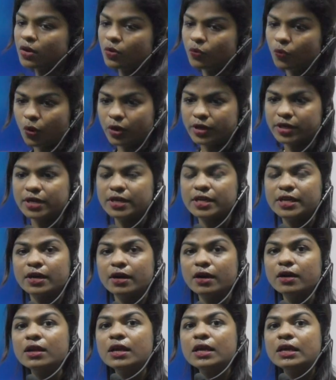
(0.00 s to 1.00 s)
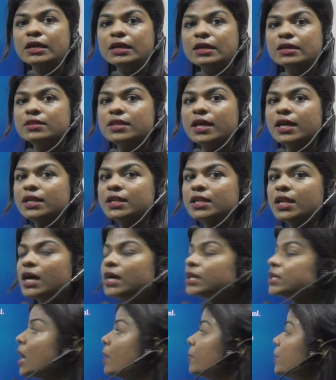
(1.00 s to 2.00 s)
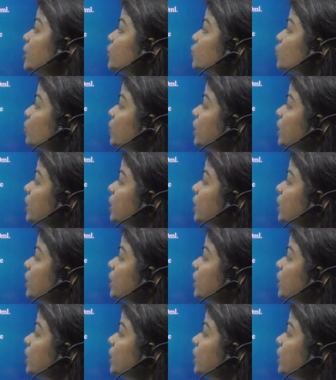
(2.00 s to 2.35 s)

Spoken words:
avoided here. Then coming to